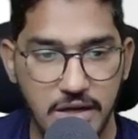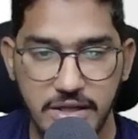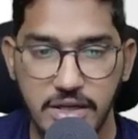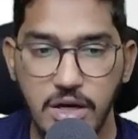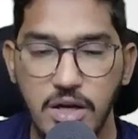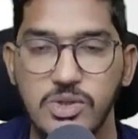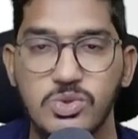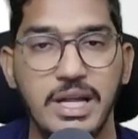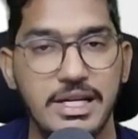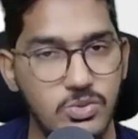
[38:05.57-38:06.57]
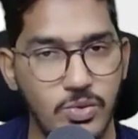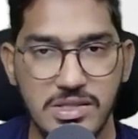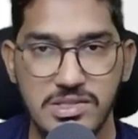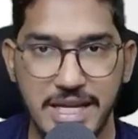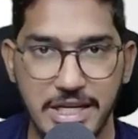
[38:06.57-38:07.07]
Clear? So that is what
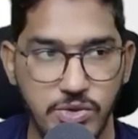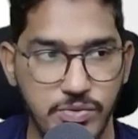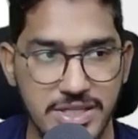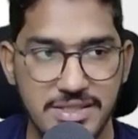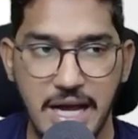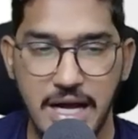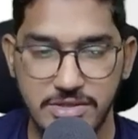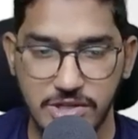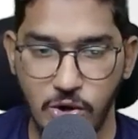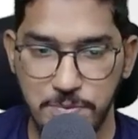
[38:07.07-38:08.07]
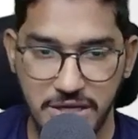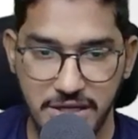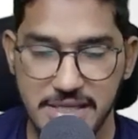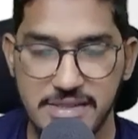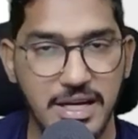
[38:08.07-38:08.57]
the second question's answer. Option
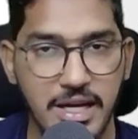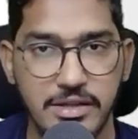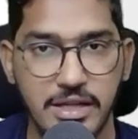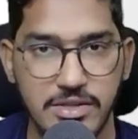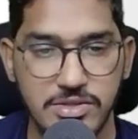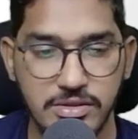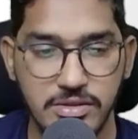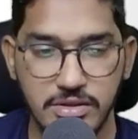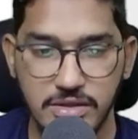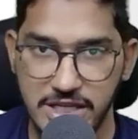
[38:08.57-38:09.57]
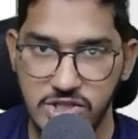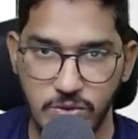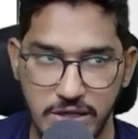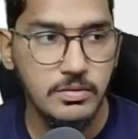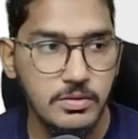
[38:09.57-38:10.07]
D is the correct answer. Next
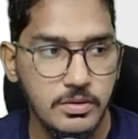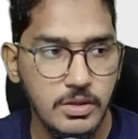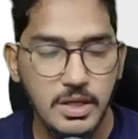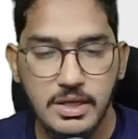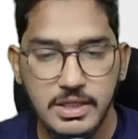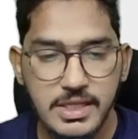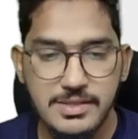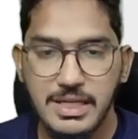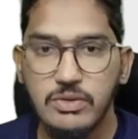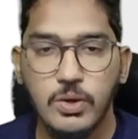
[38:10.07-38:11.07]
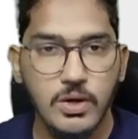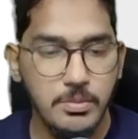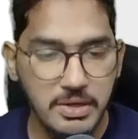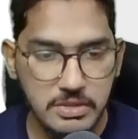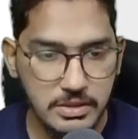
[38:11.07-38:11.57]
one. Let us now talk
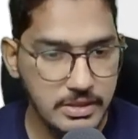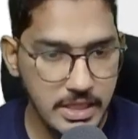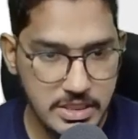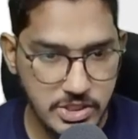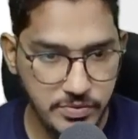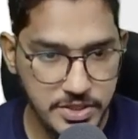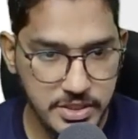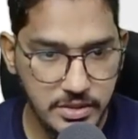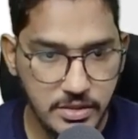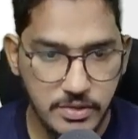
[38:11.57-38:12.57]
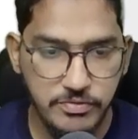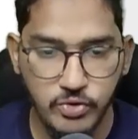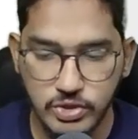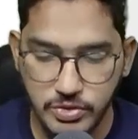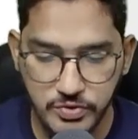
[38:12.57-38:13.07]
about the next question,
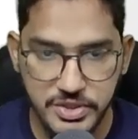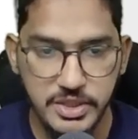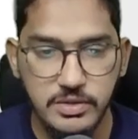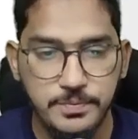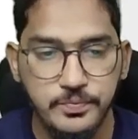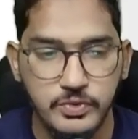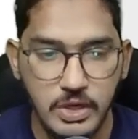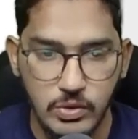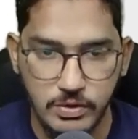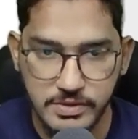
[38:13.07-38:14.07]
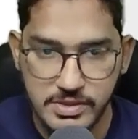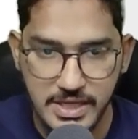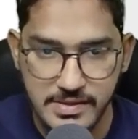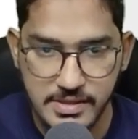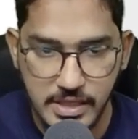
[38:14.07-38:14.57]
fourth question out of this
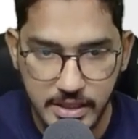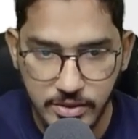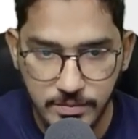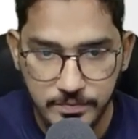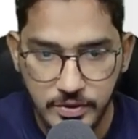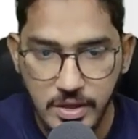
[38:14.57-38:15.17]
case scenario.